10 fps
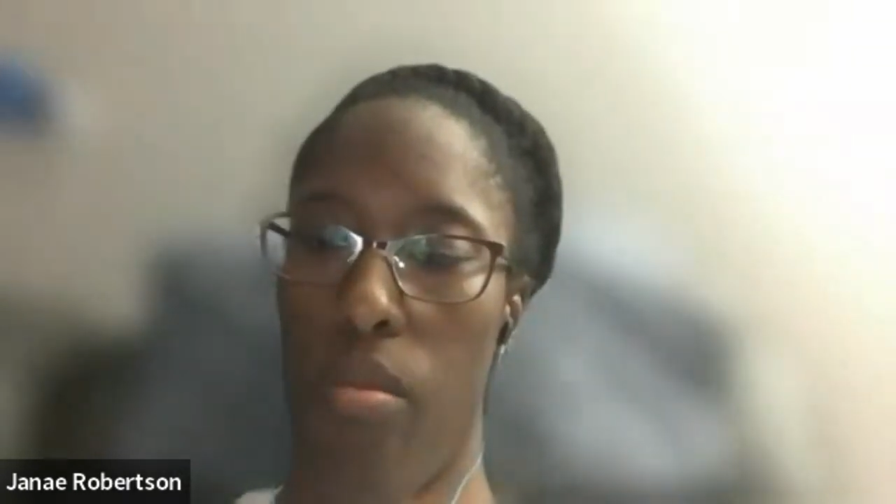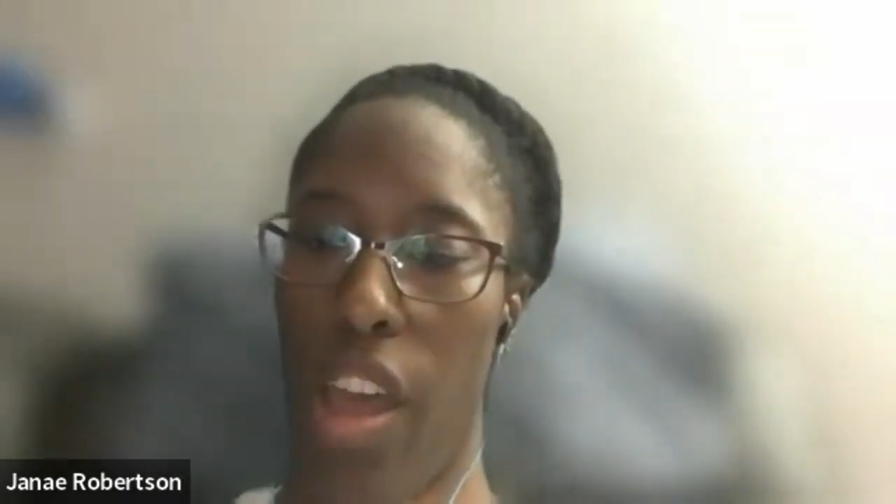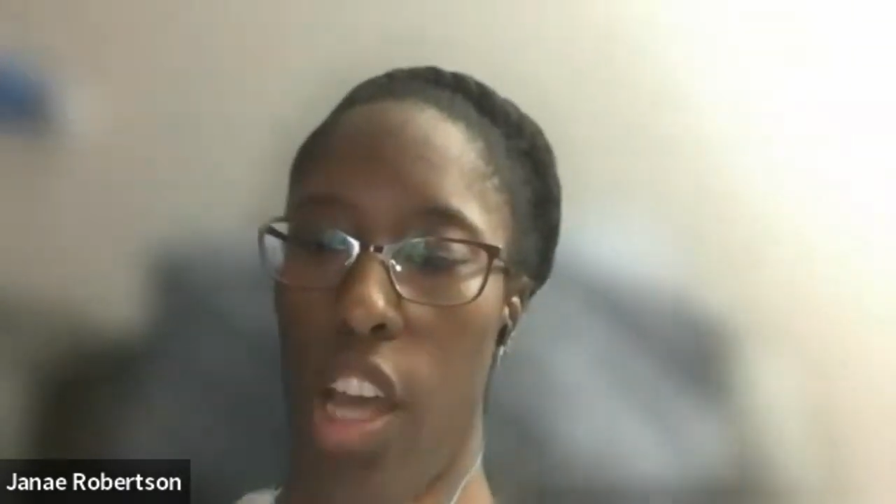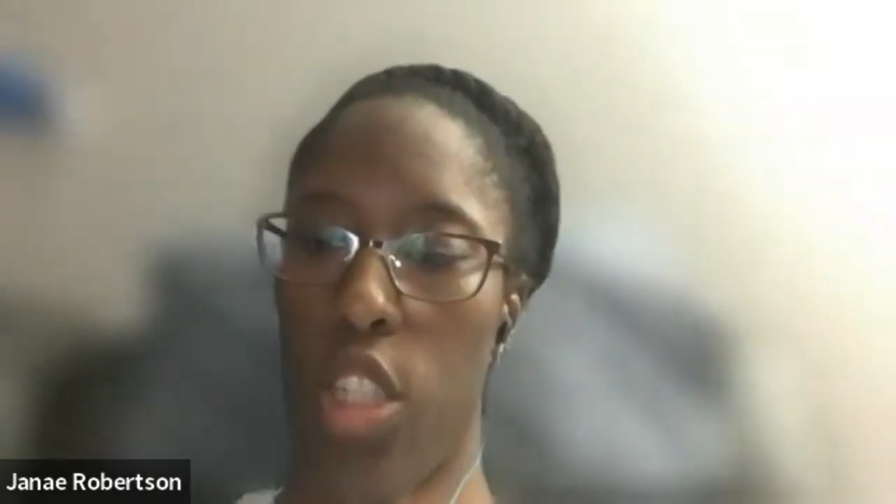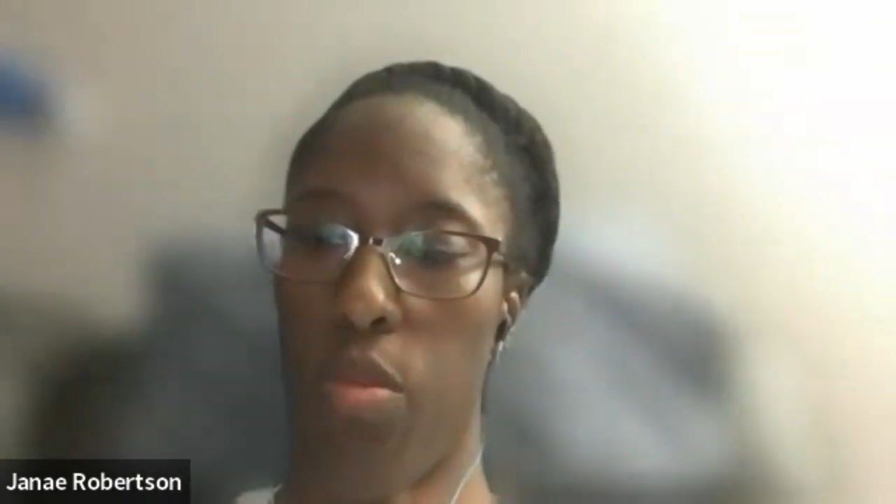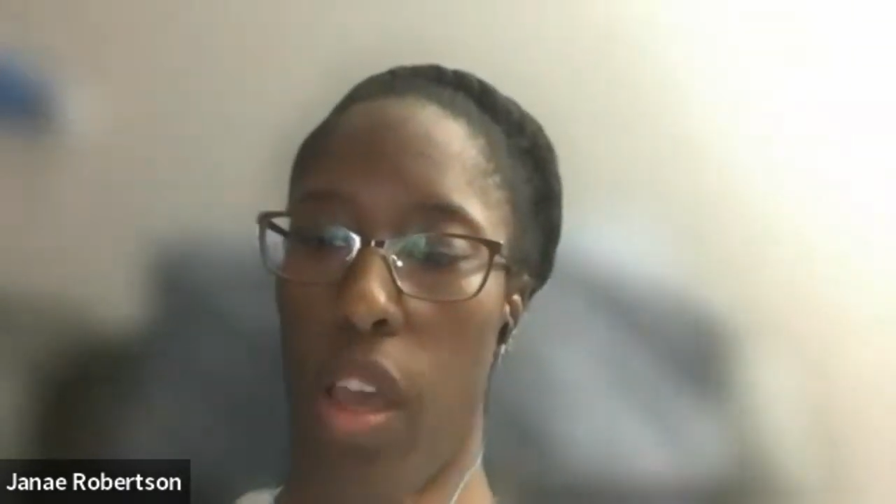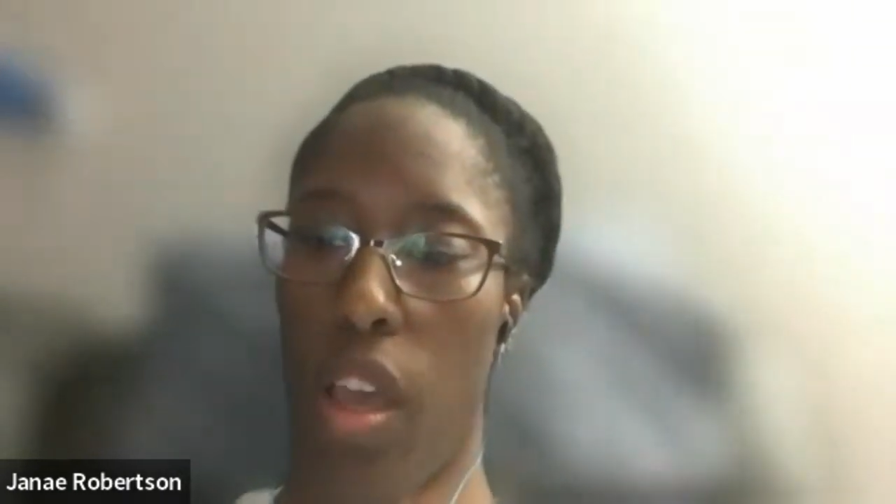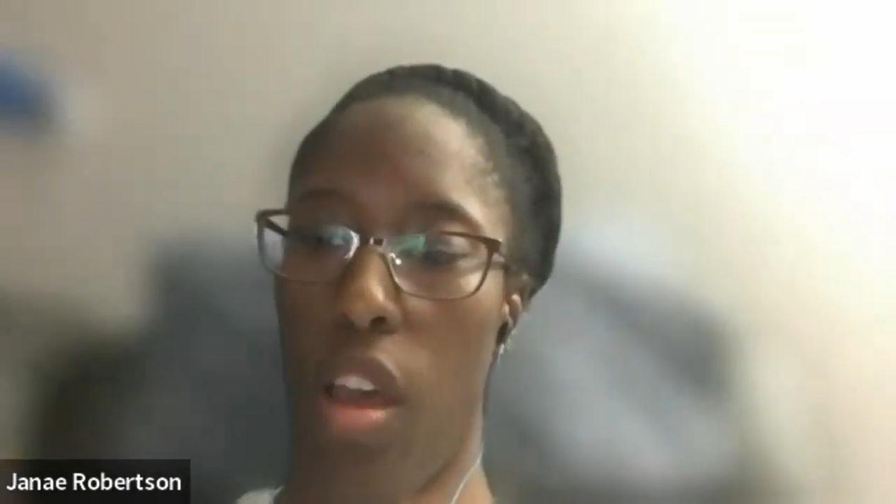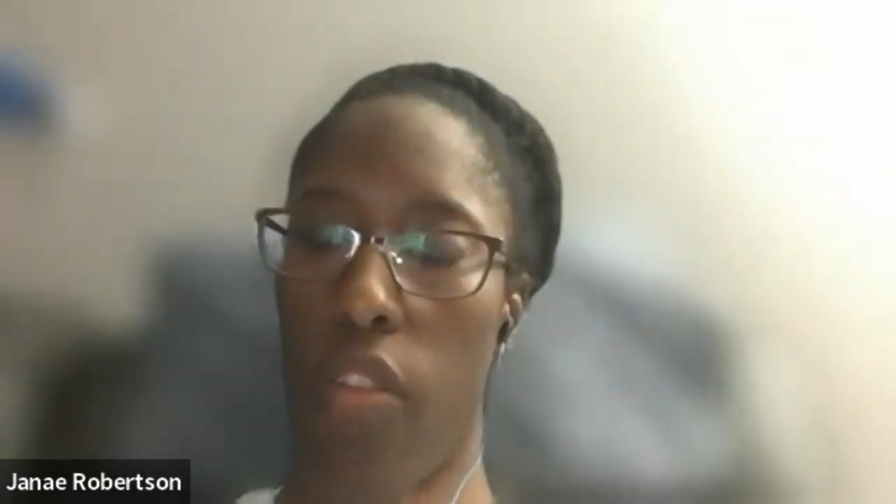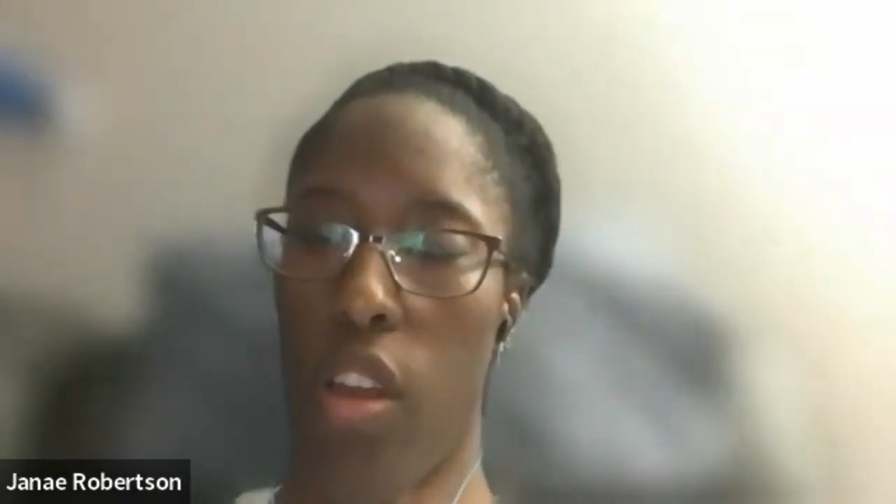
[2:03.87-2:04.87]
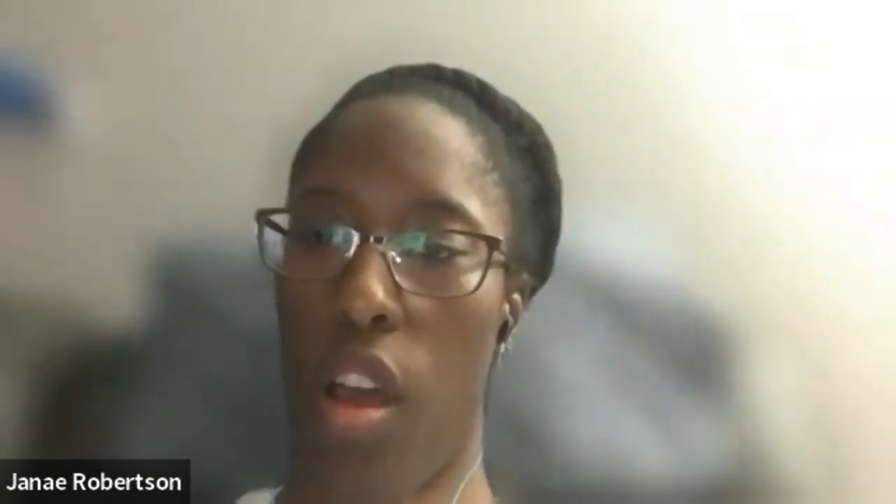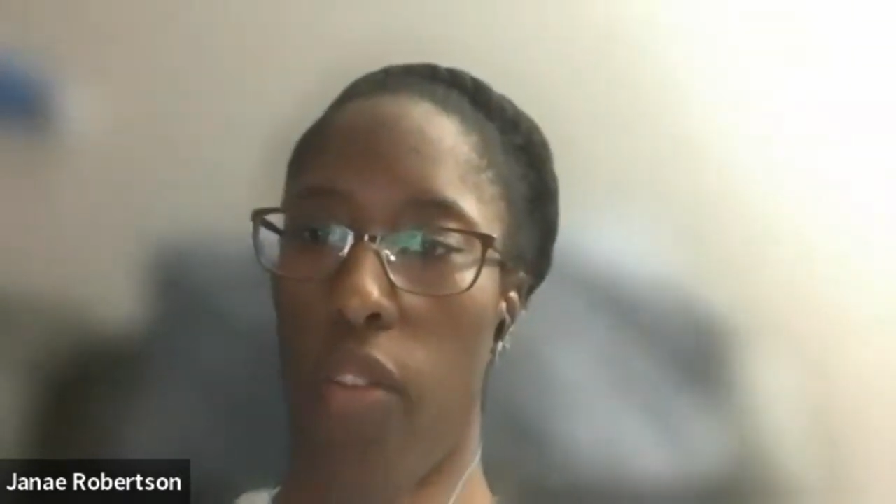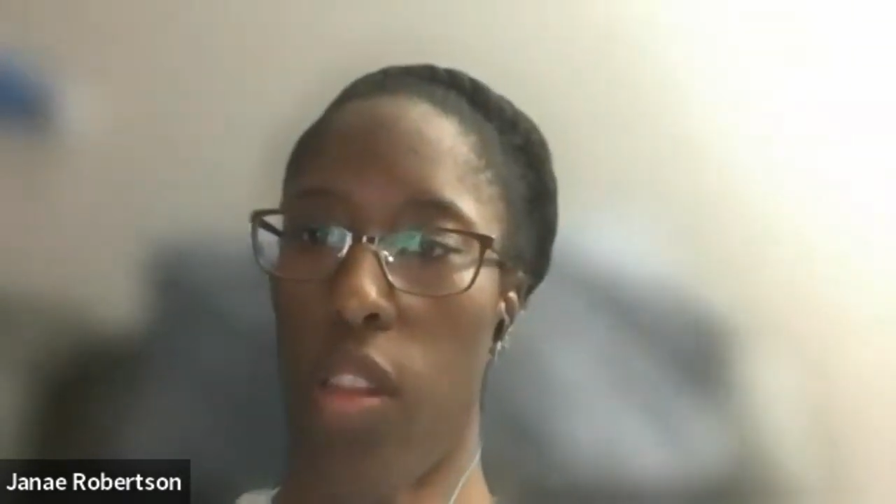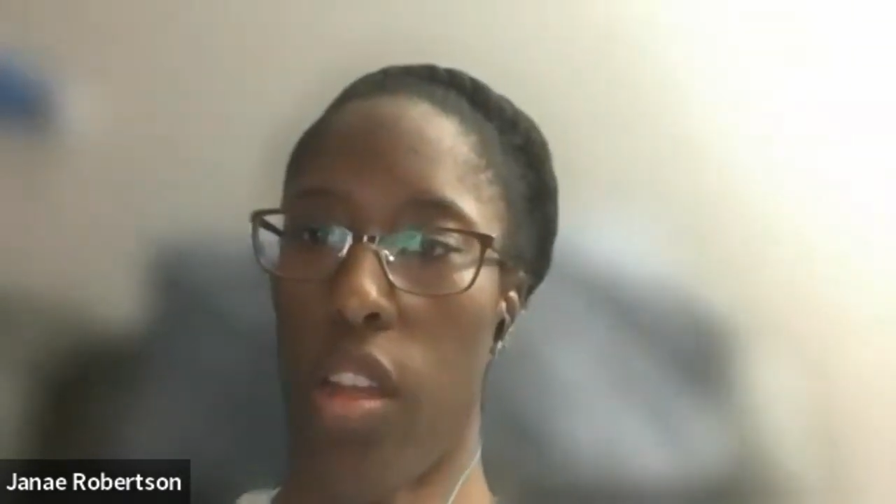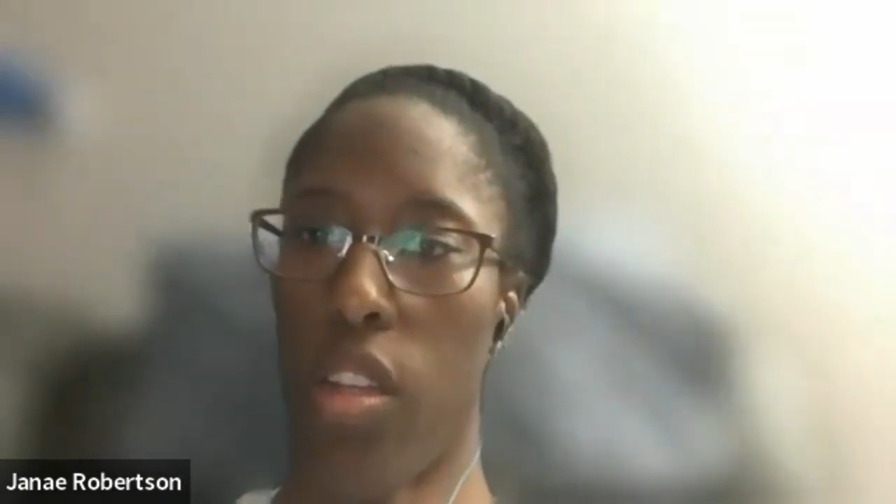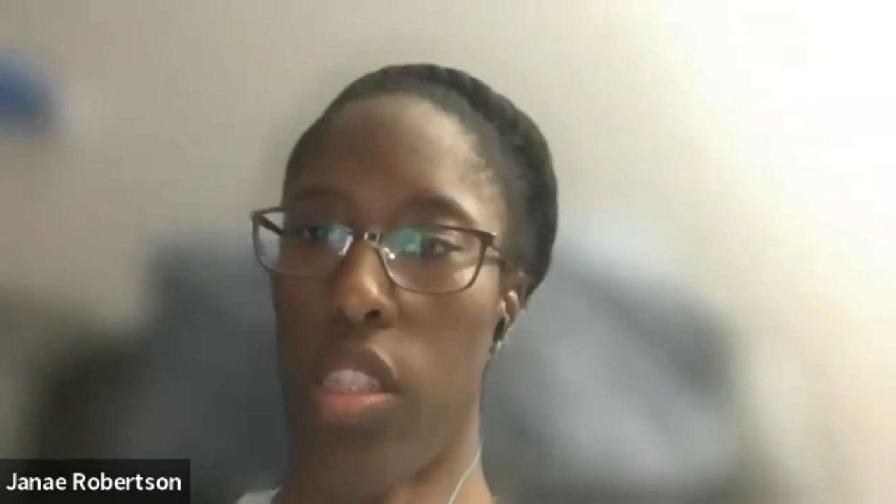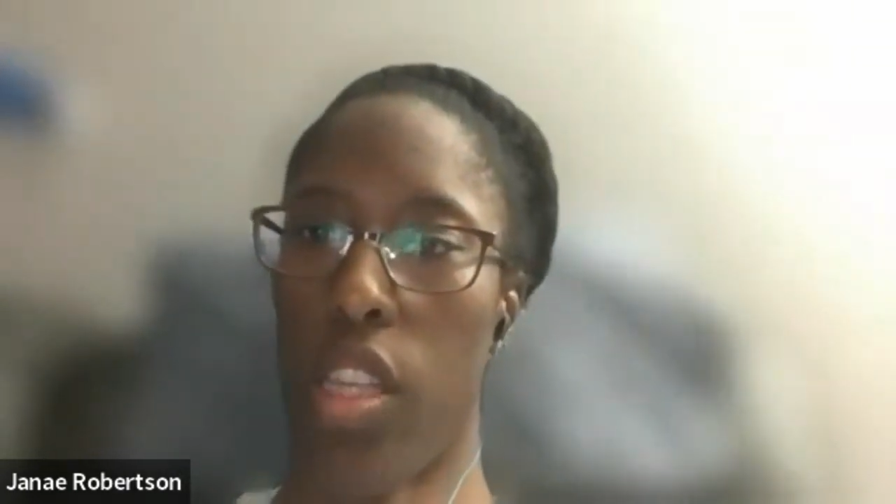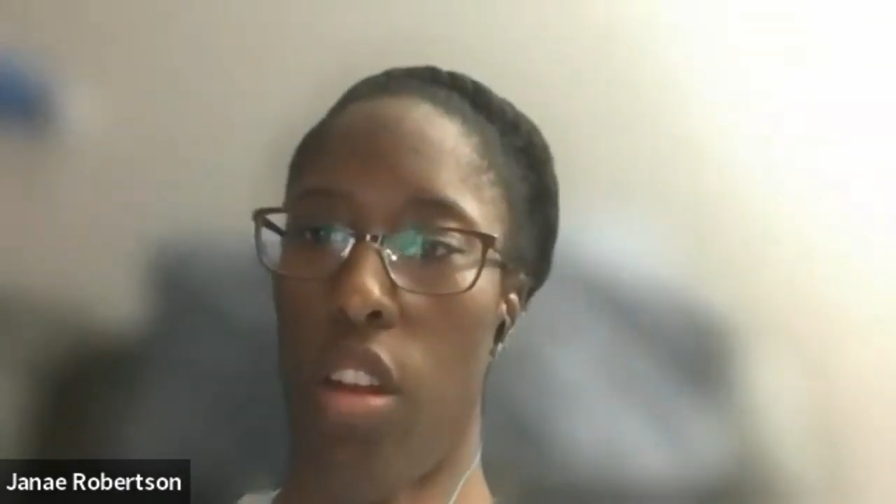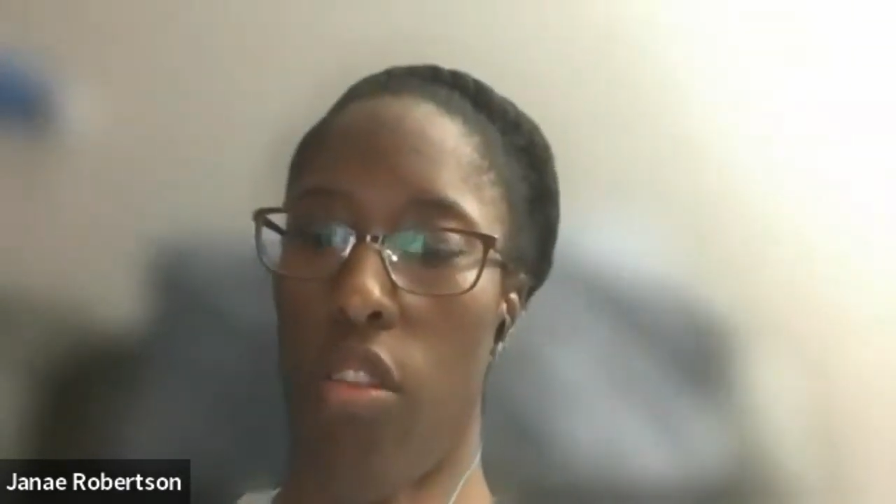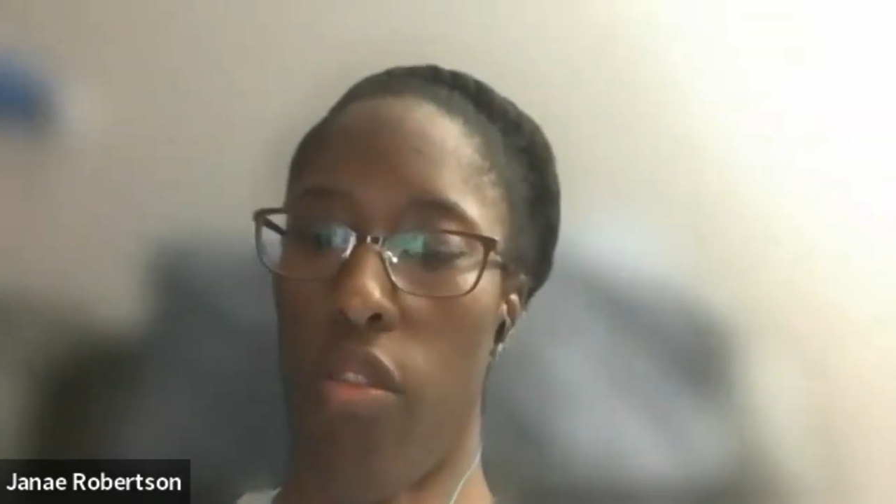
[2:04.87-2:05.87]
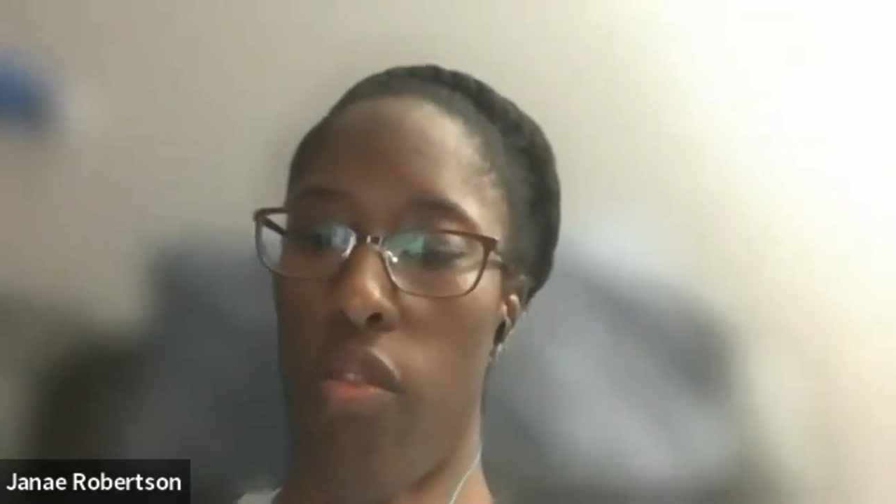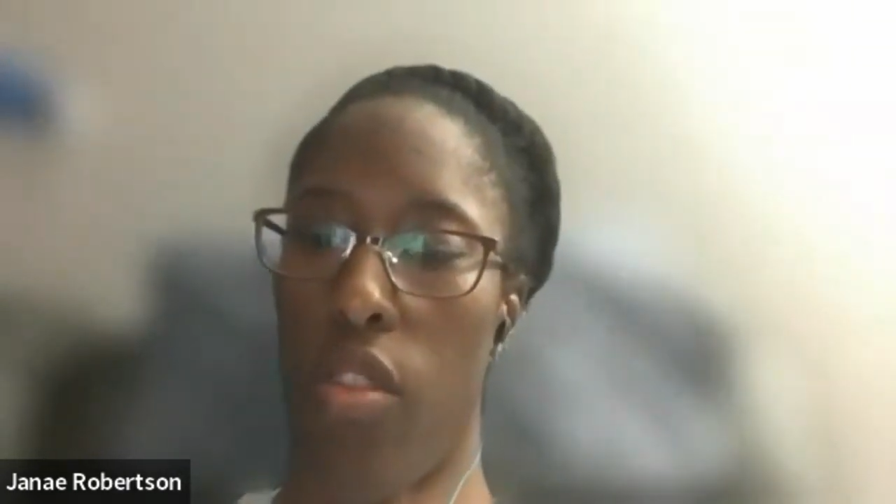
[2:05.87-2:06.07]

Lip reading: aspect of a conflict instead of